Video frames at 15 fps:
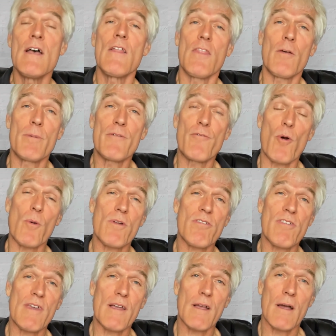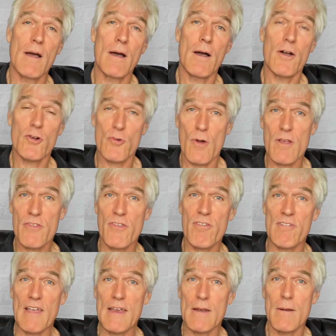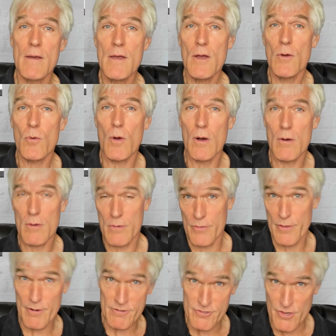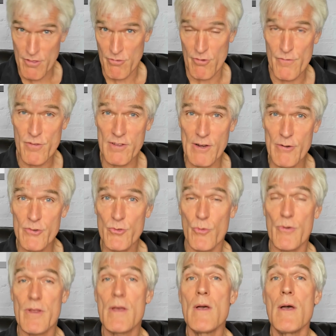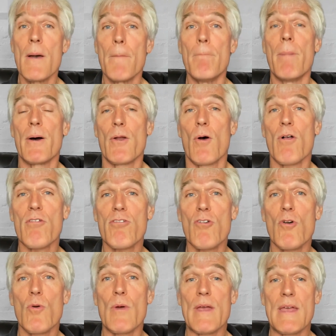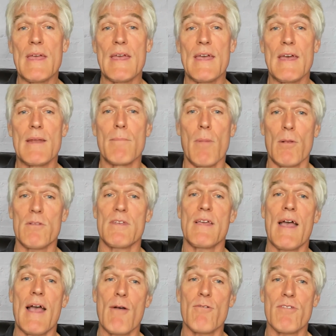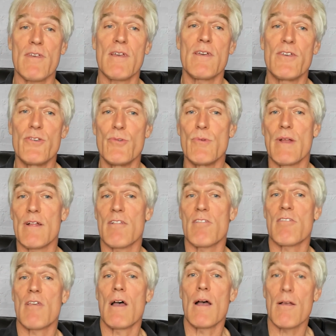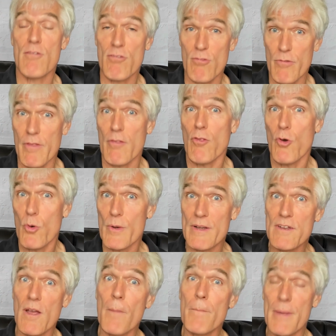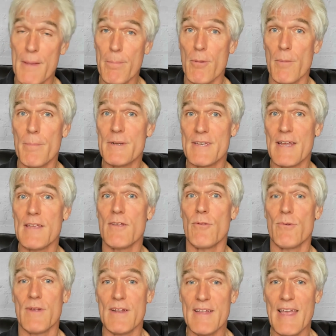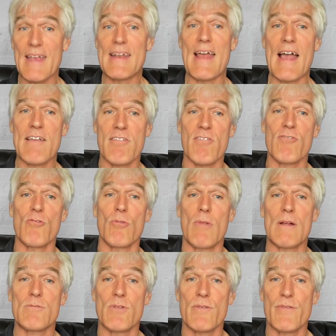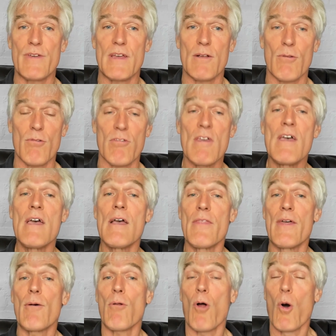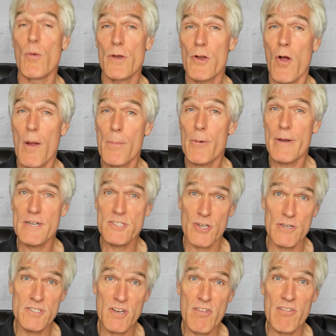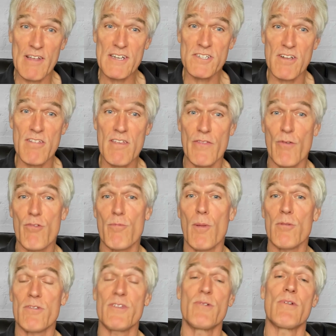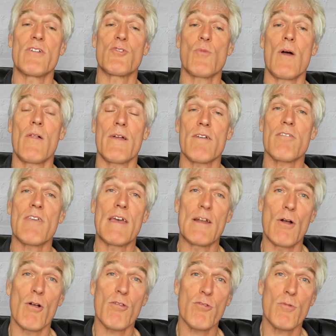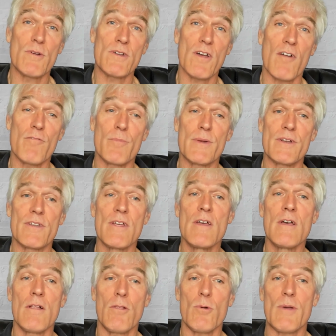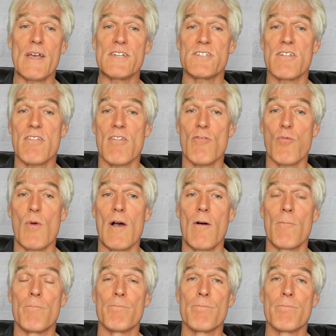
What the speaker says: They'll be focusing across the state, their service territory, but also in multi-housing units so that lower-income people in particular can gain access to electric vehicles. They will own and operate charging stations in those multi-unit dwellings and also in government locations as well.